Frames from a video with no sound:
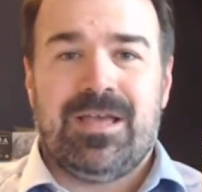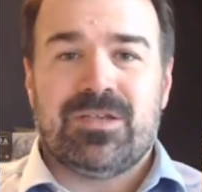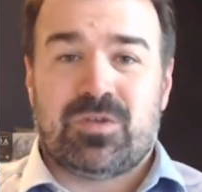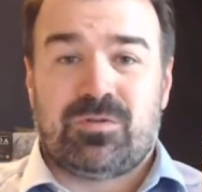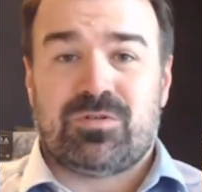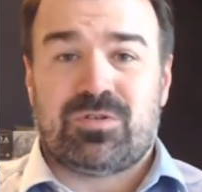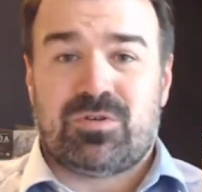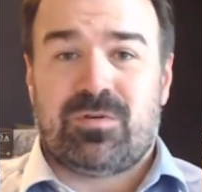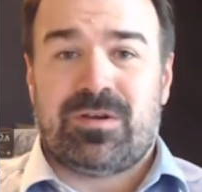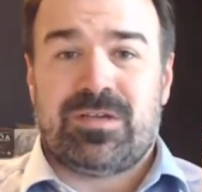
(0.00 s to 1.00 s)
Soldier
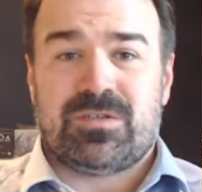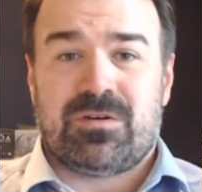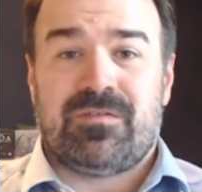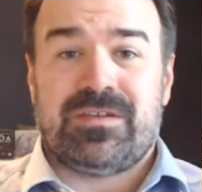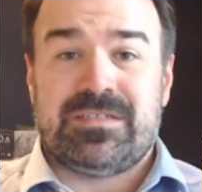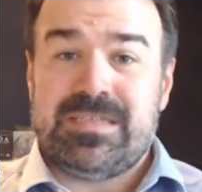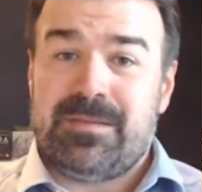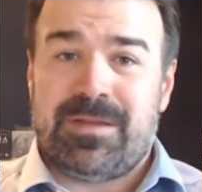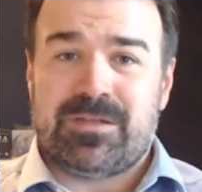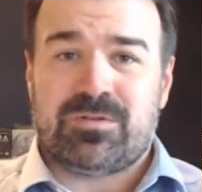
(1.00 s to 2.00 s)
stories are of a
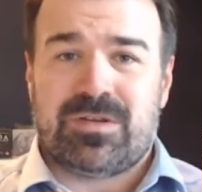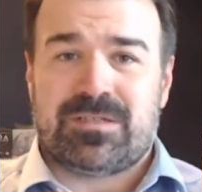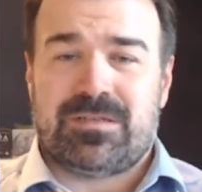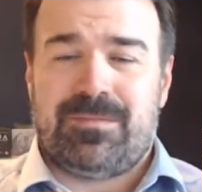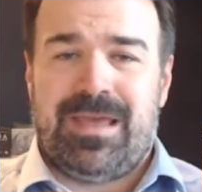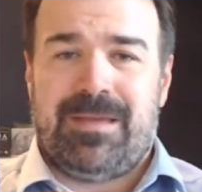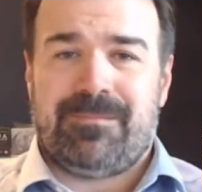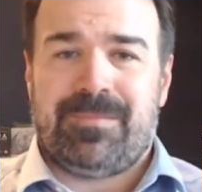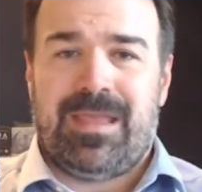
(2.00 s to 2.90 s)
deep interest to me,